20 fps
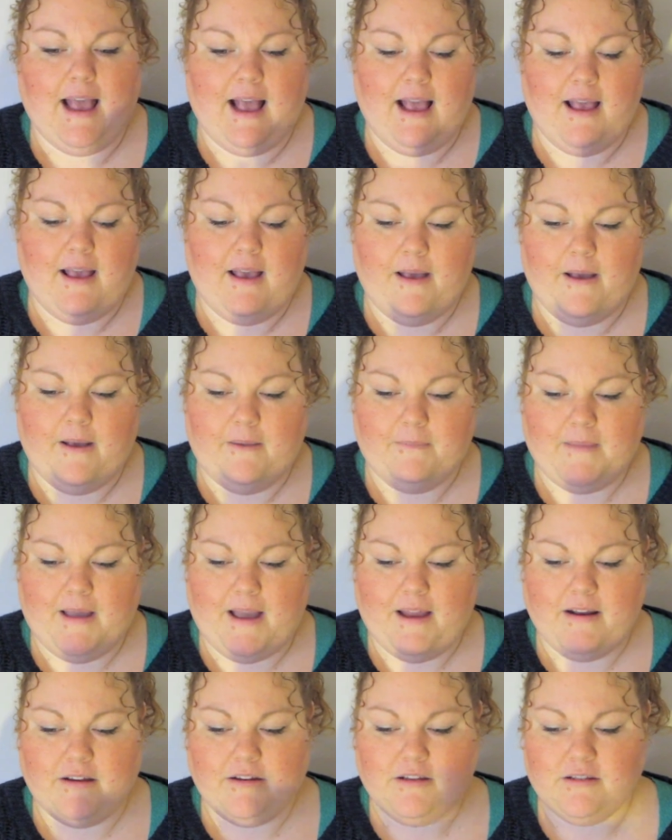And
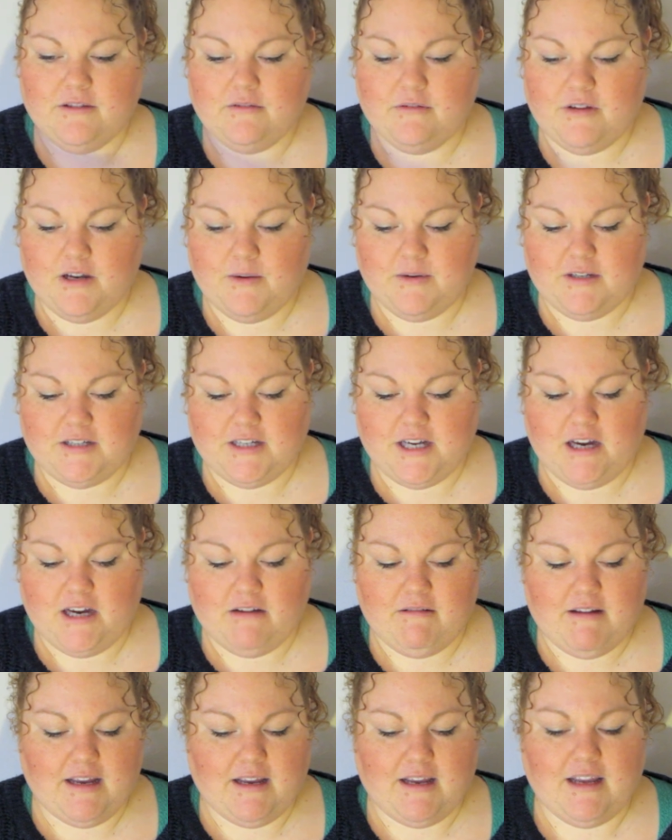I just thought I would
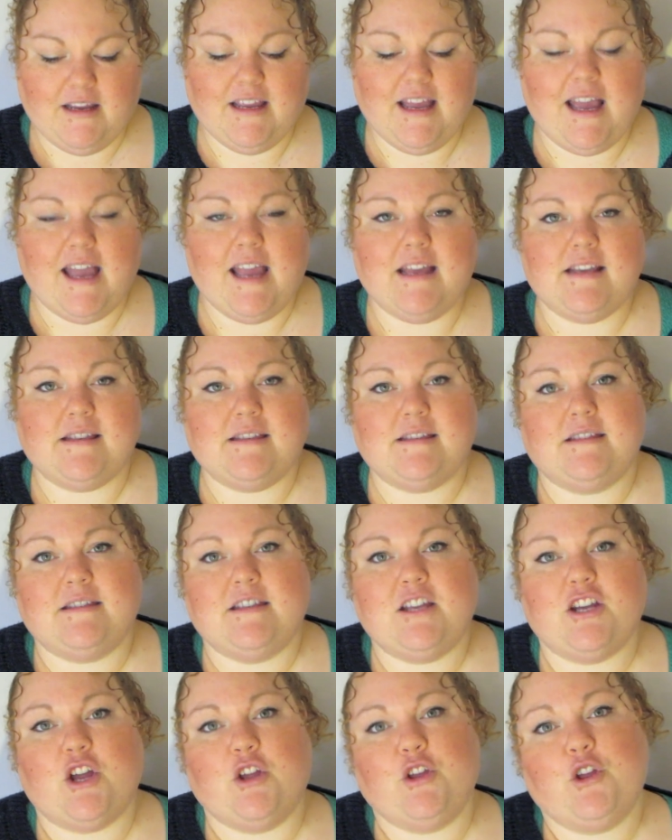share it in case,
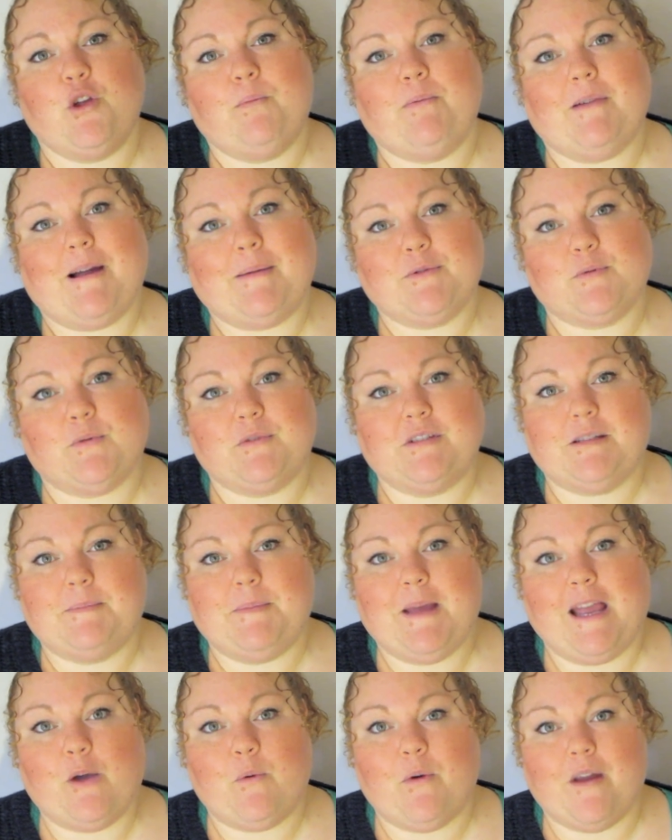you know, you perhaps wanted to
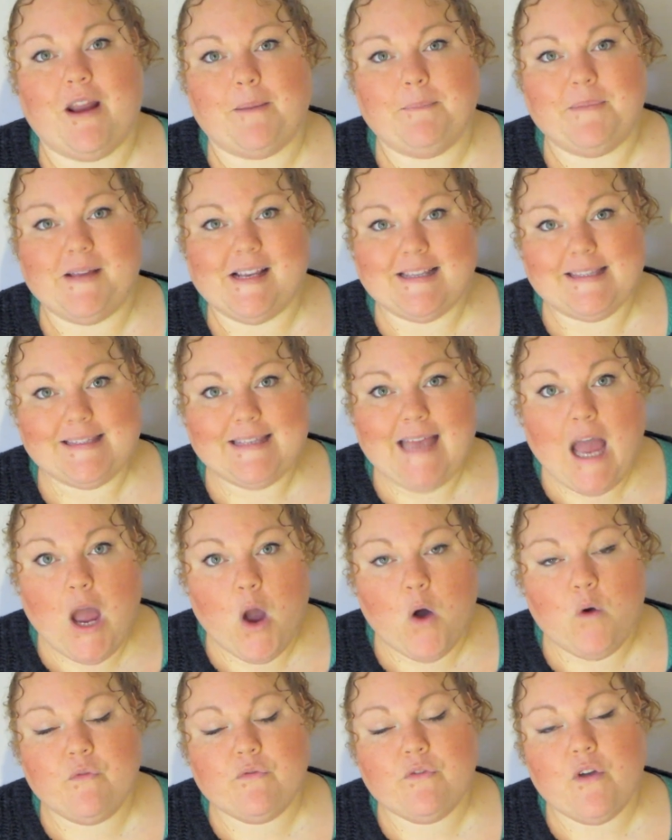pick one up
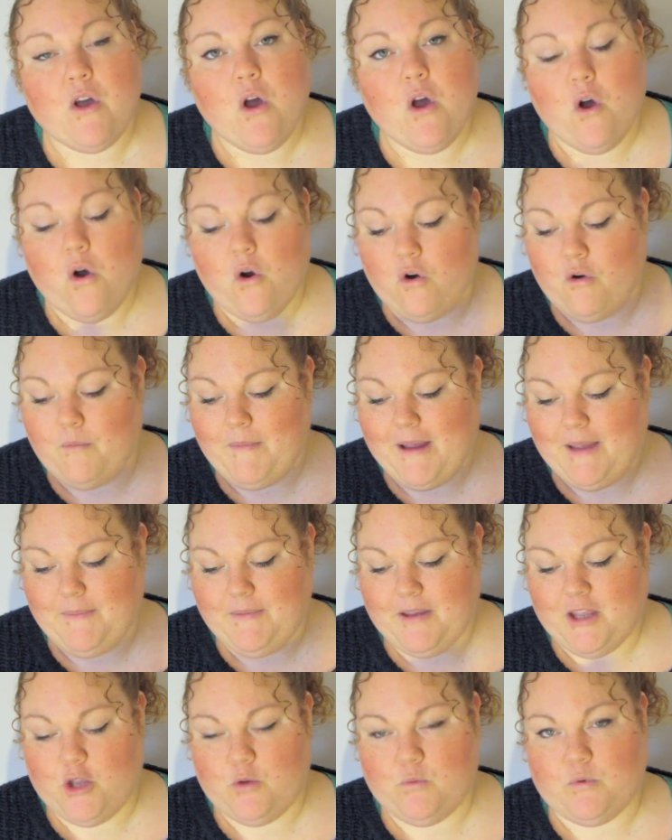yourself, or
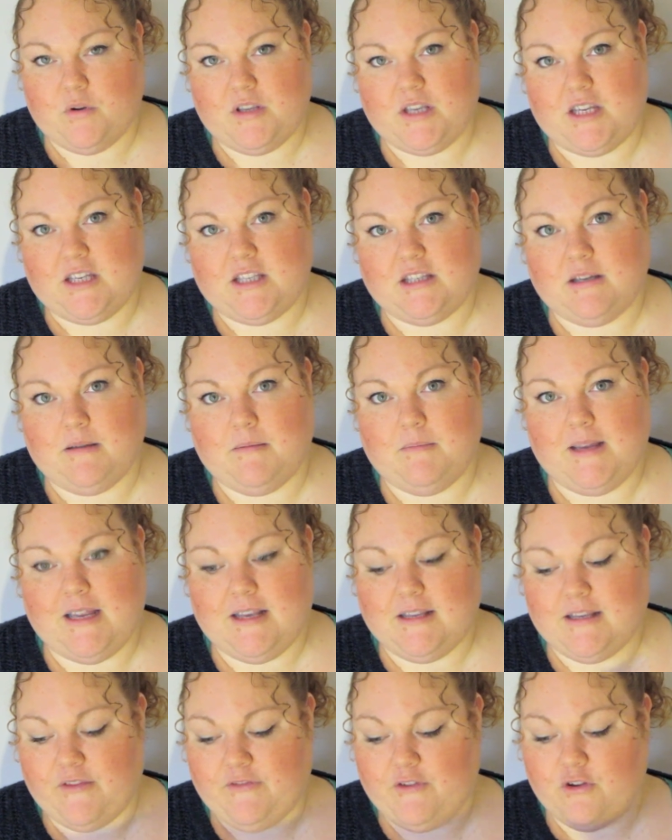maybe you wanted some,
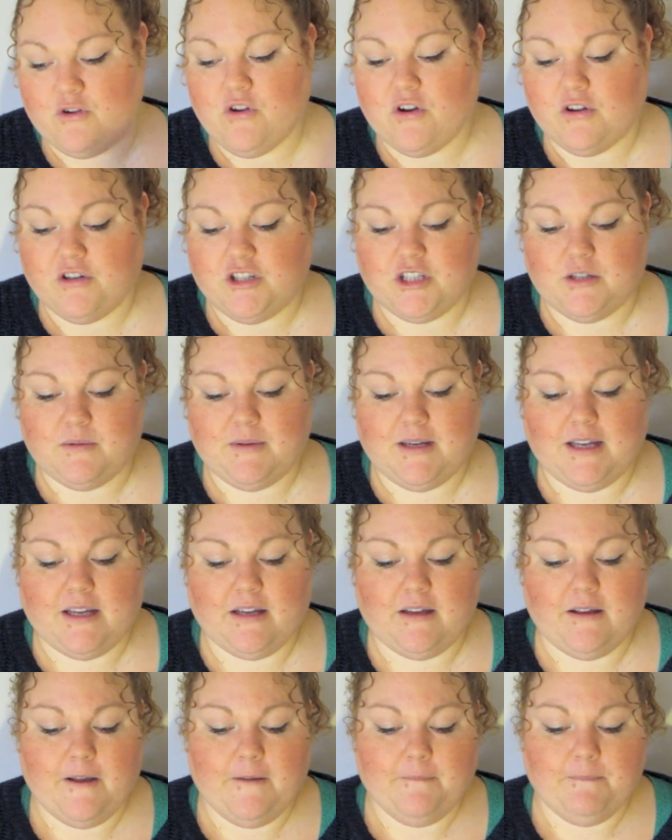if you're not
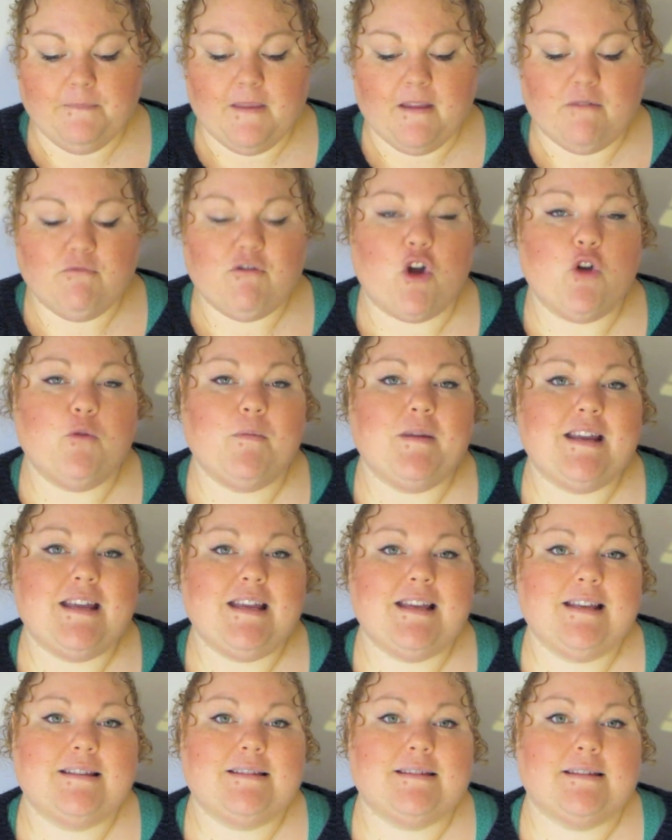doing
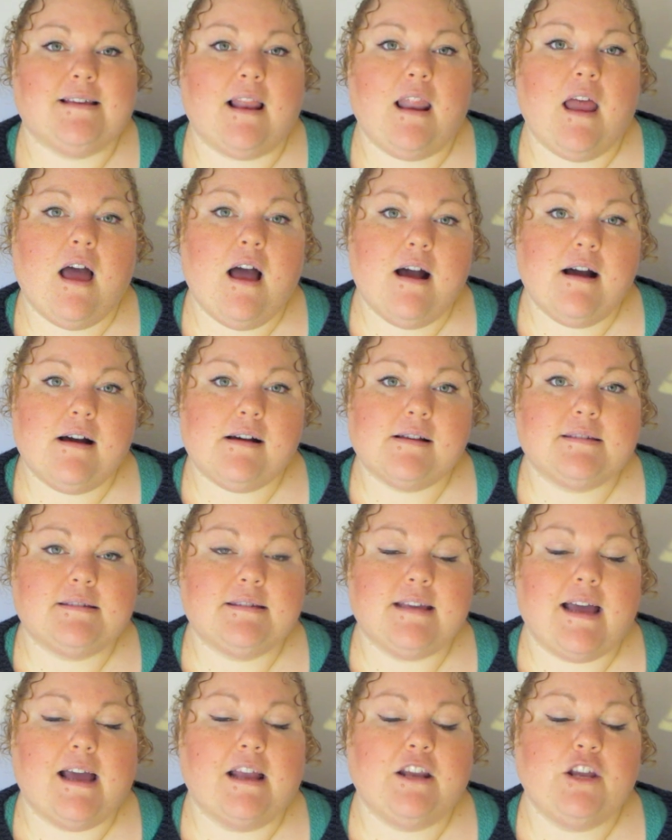Romany's
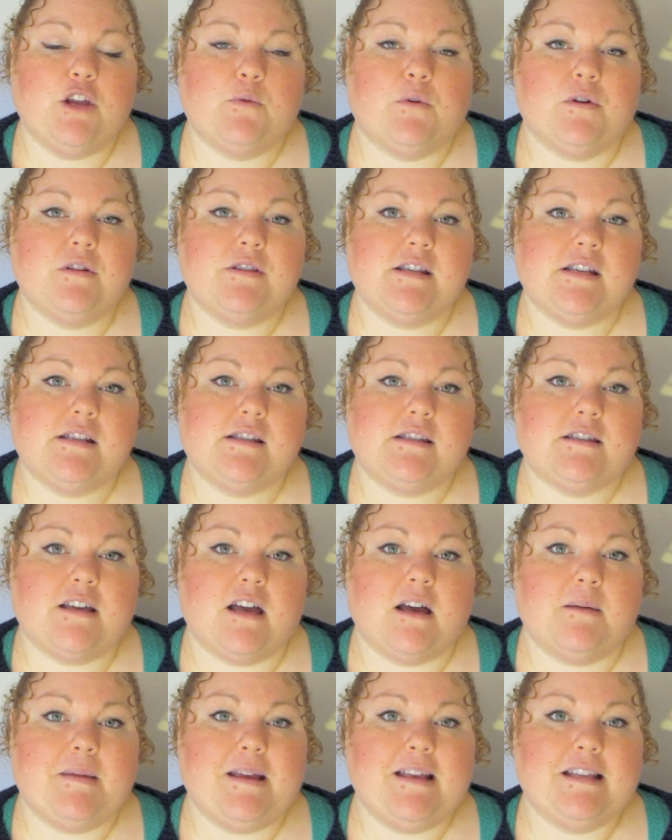class and you wanted
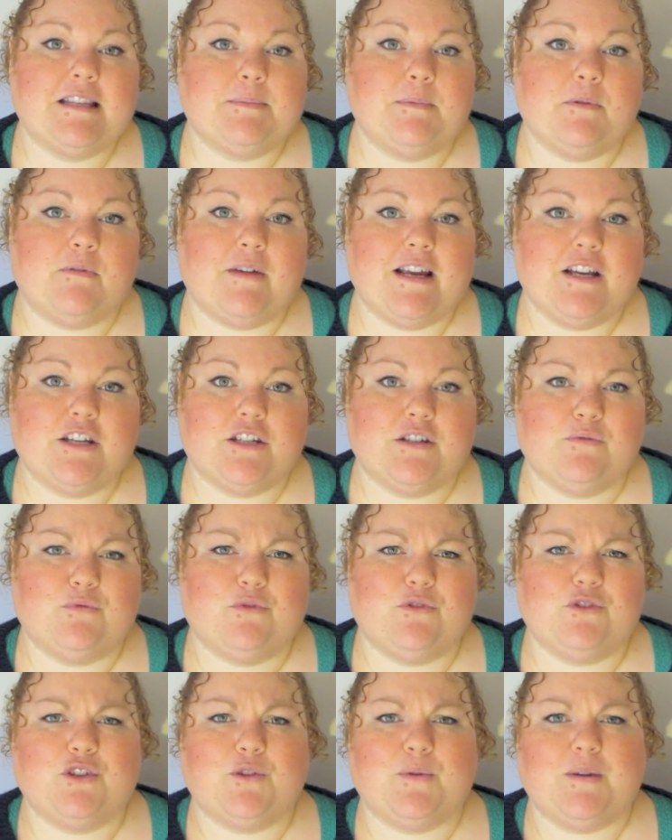some inspiration
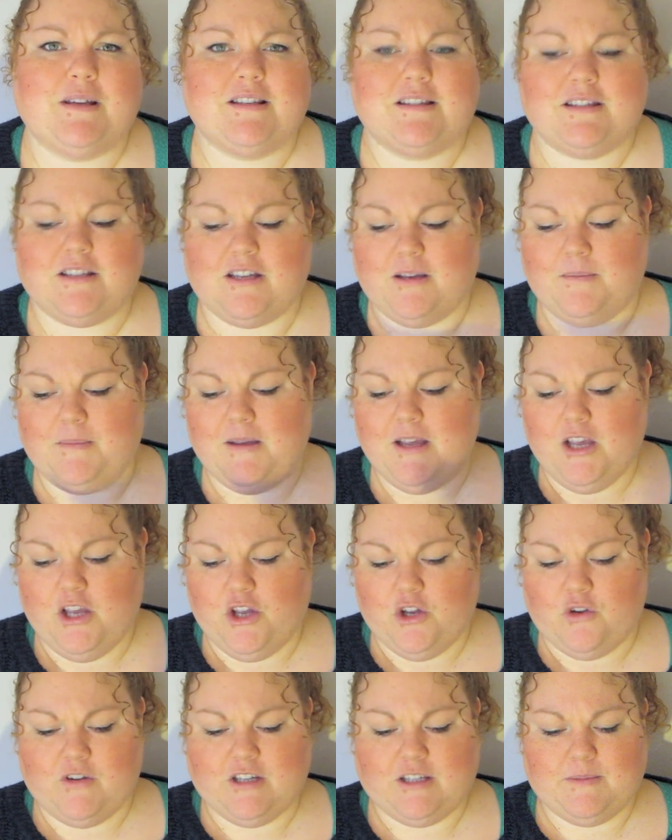for doing some
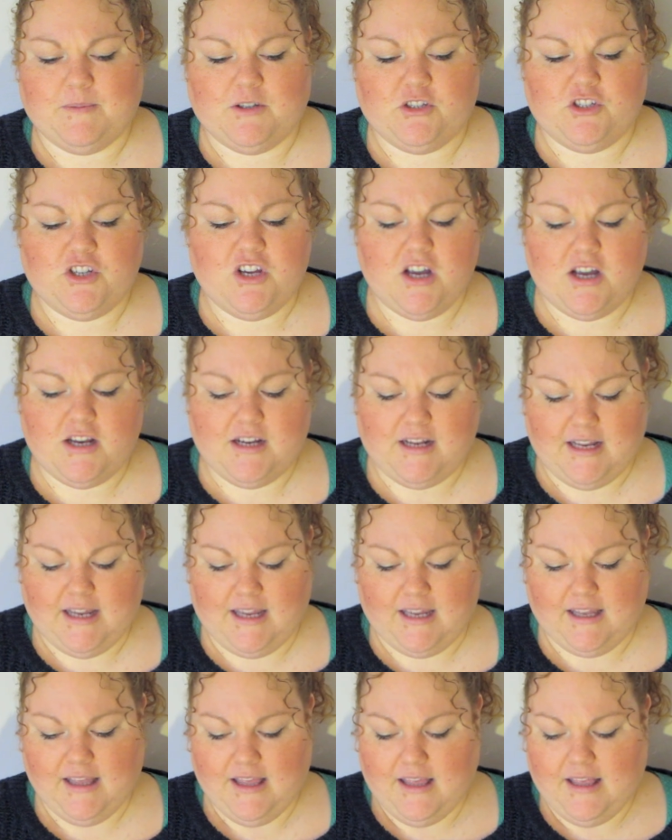Christmas
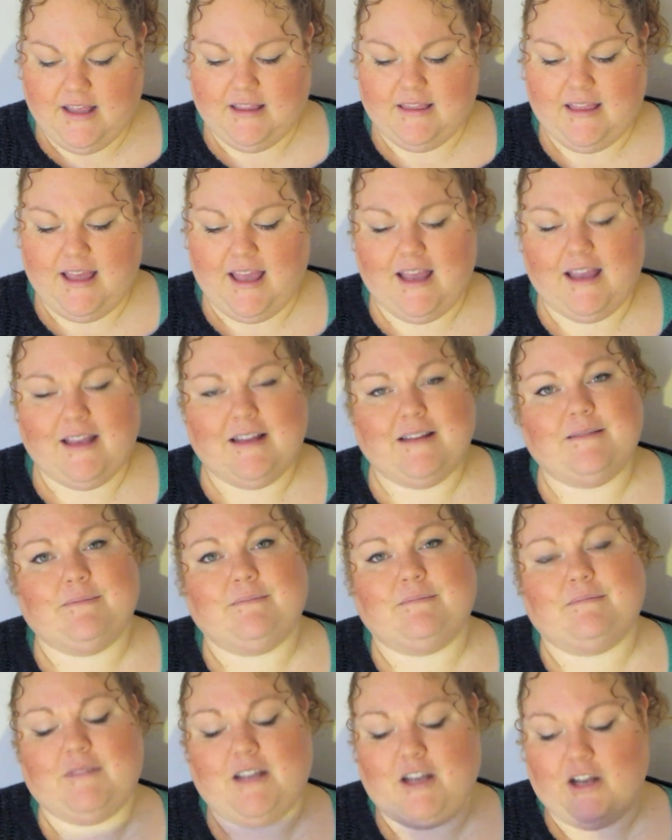journaling,
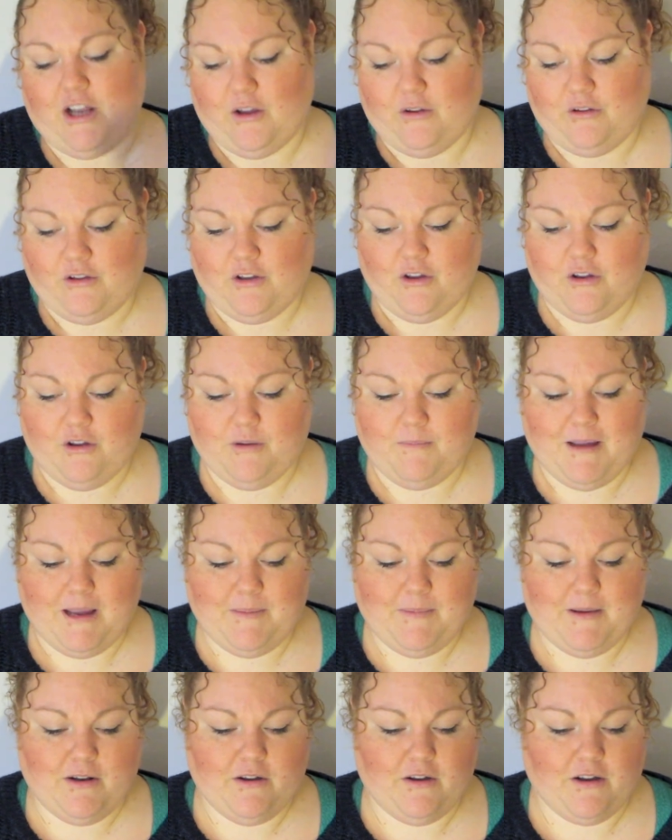then, you know, you could
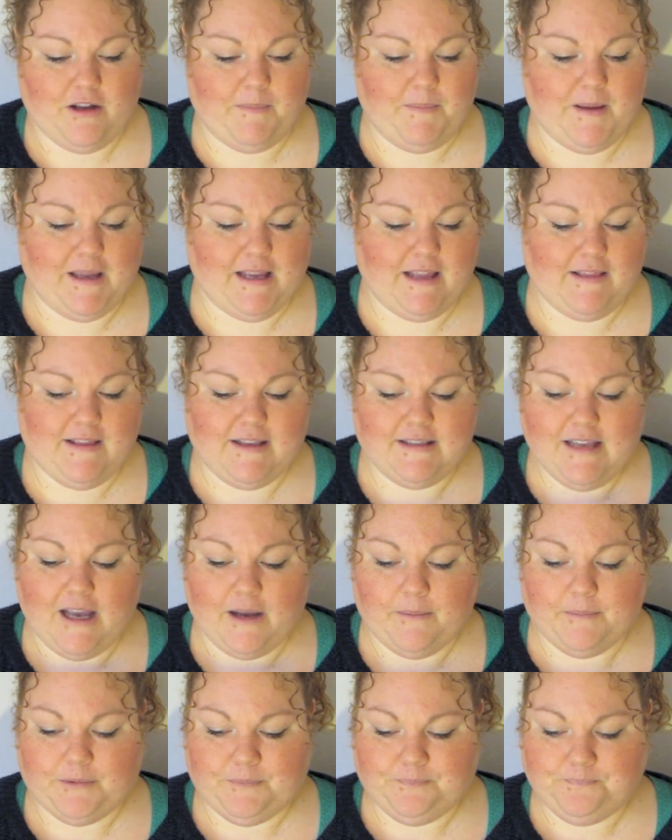maybe look at picking this
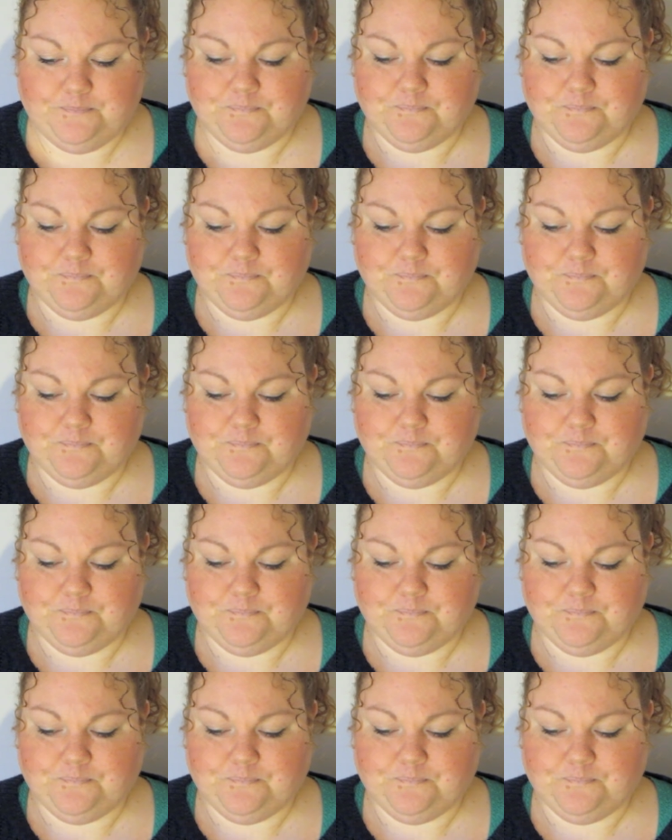up.